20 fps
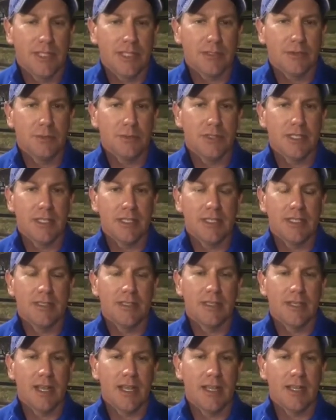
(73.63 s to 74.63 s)
and that's what they
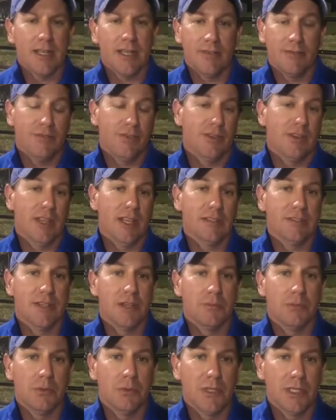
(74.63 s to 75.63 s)
did tonight and for the
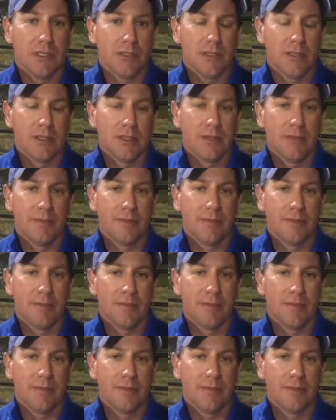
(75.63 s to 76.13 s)
last couple weeks.